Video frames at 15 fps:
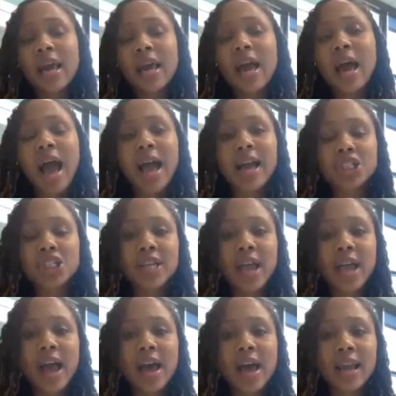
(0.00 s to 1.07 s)
I actually
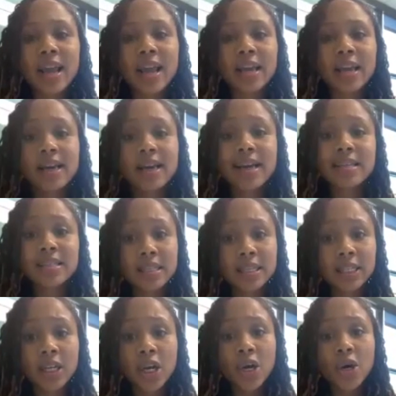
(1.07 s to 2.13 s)
had a cousin